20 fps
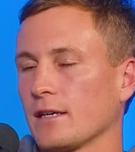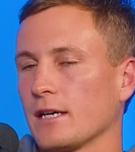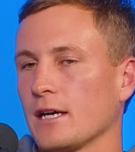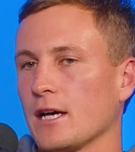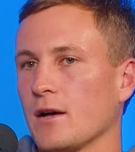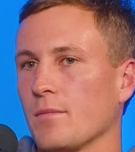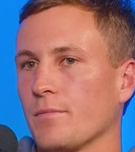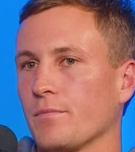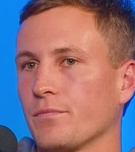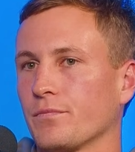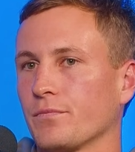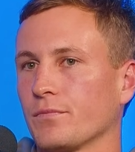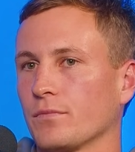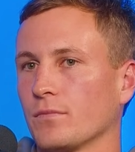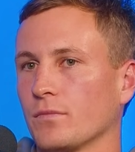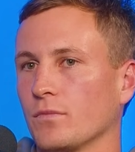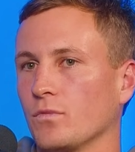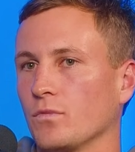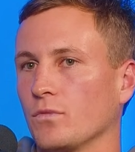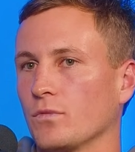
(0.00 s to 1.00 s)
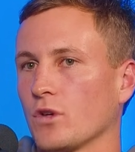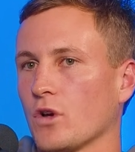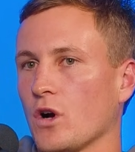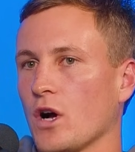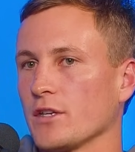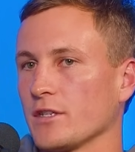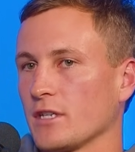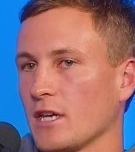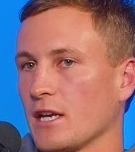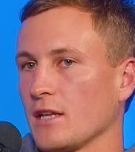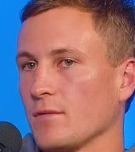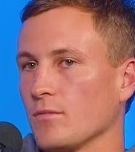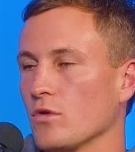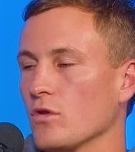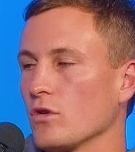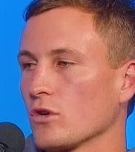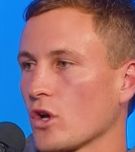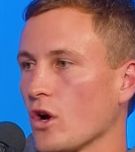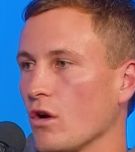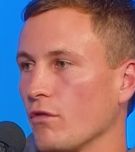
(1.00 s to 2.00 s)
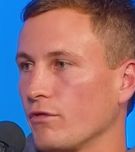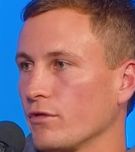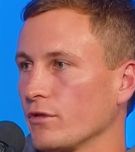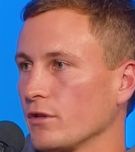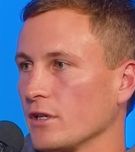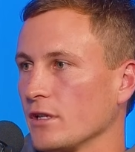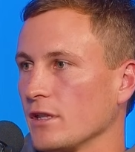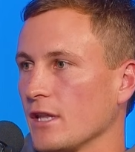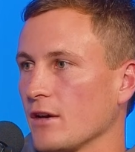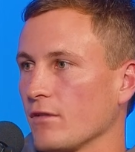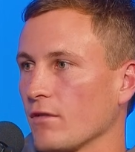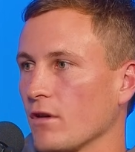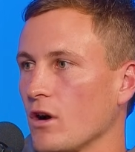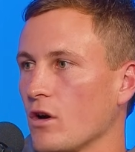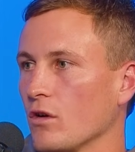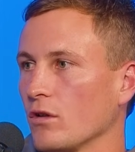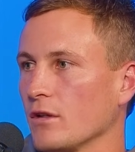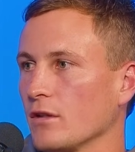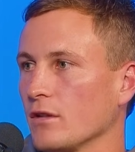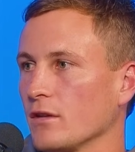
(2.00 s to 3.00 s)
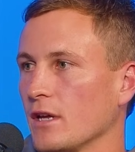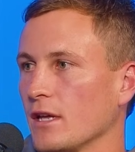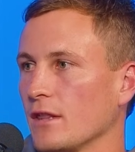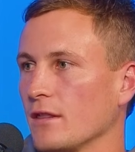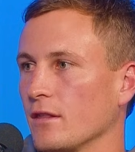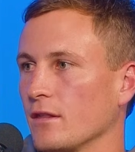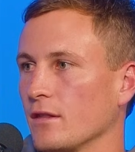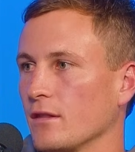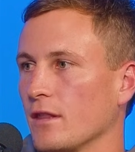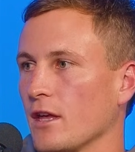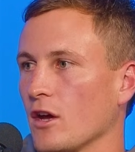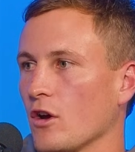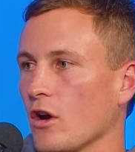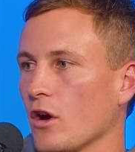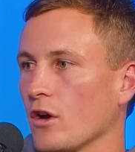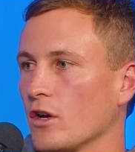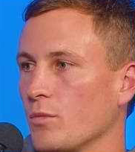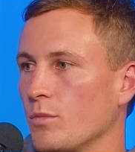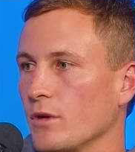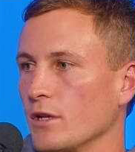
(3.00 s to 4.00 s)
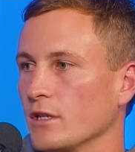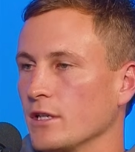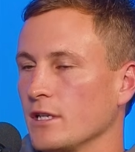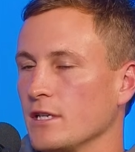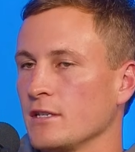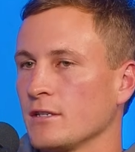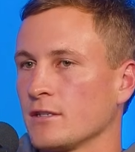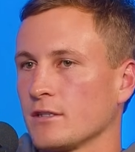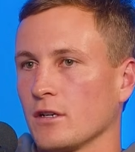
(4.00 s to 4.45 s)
Guys are getting more confident in their role and their own abilities.